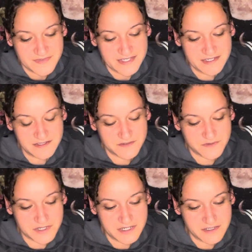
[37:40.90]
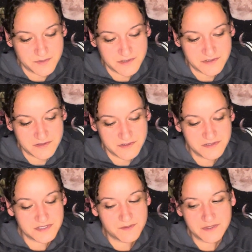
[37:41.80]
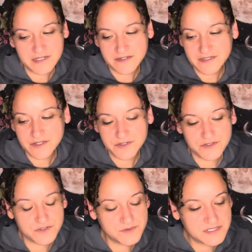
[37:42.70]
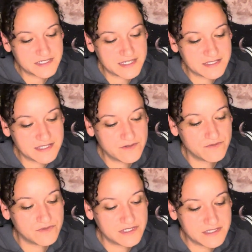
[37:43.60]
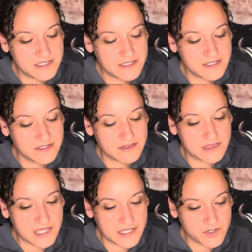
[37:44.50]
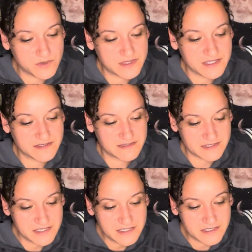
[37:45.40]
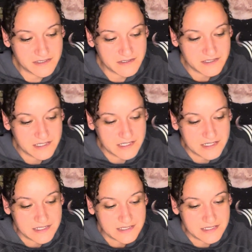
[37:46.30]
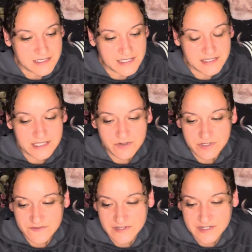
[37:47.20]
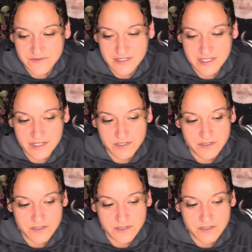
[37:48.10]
Ace of Cups. There's something here that you're doing and they really like what they see. Like, they don't even have to like,